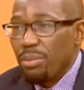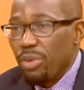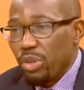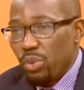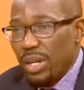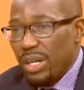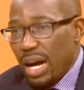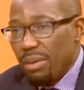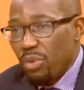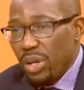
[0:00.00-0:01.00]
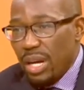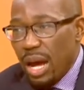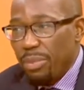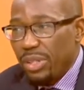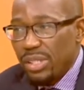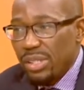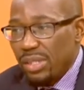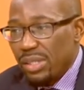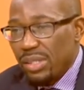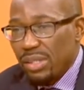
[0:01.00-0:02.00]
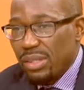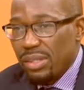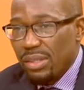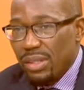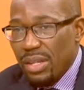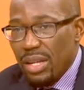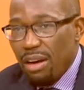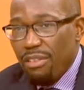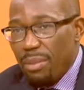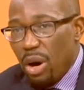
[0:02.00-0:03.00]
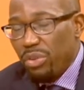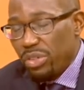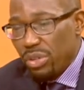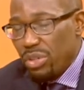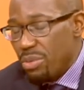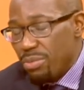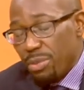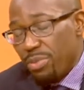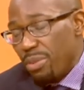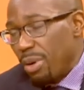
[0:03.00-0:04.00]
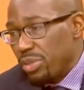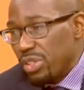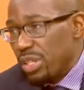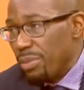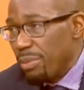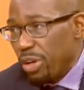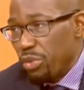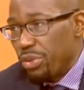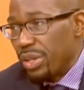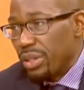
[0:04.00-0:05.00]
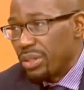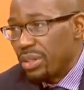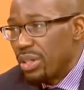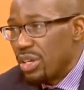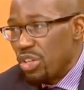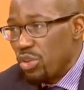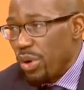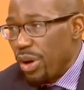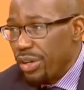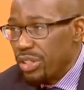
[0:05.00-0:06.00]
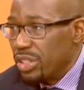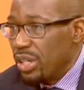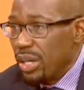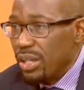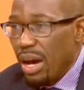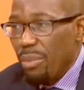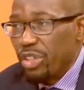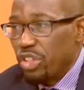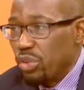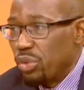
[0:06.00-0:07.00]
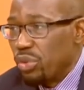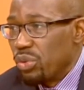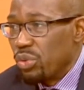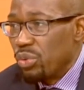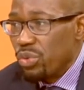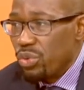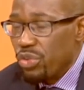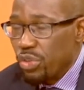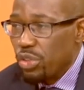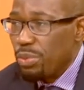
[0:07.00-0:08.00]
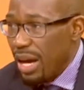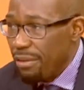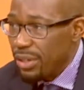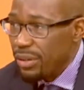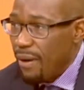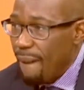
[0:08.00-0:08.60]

Because what happens is the cover amount, the premium is determined by 2 things: your age and how much you choose to be covered.